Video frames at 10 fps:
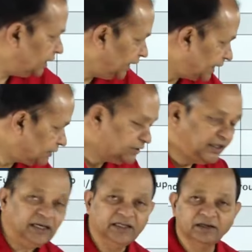react with
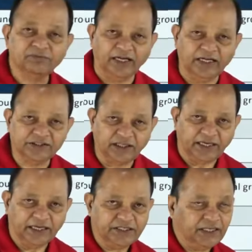the Fehling's
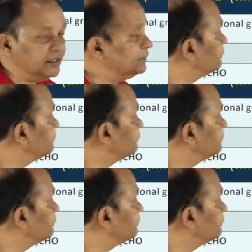reagent.